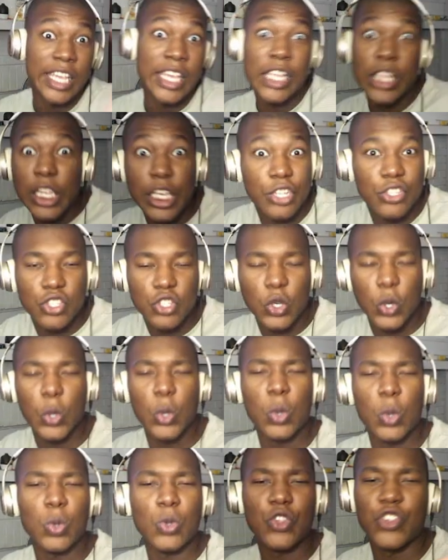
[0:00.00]
elite
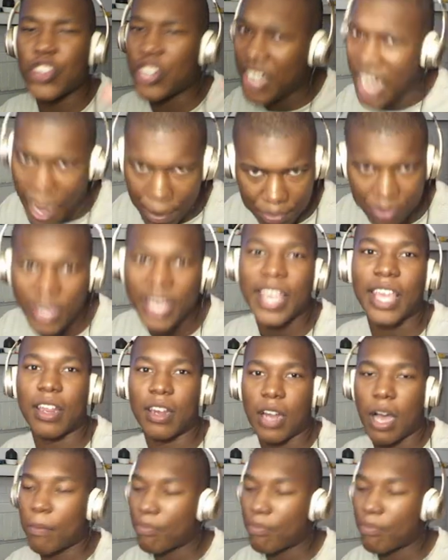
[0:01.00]
school, you're not playing.